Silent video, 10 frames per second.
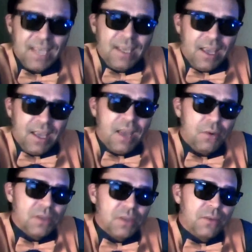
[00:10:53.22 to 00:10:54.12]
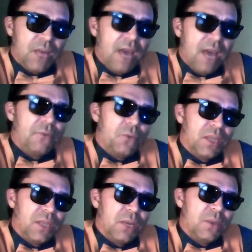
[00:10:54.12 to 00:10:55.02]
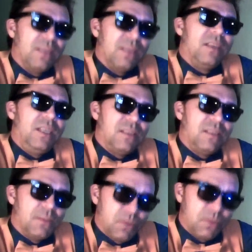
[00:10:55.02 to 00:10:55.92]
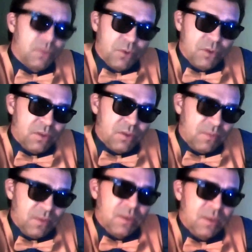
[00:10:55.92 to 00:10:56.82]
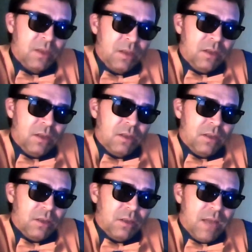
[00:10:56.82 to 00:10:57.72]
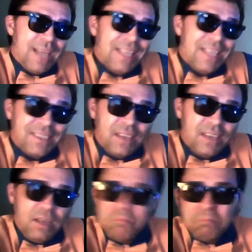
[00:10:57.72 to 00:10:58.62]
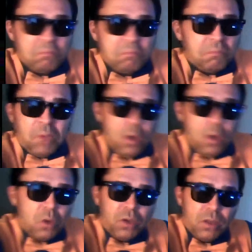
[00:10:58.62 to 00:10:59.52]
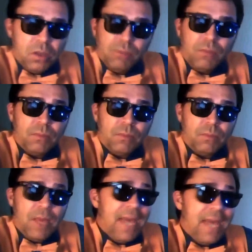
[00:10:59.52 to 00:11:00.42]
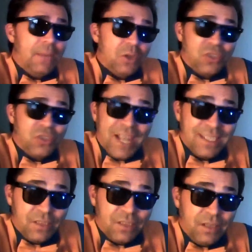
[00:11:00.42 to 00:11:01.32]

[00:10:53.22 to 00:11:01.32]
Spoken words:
areas of life over there where they need some support. Like, let's say, local animal shelter.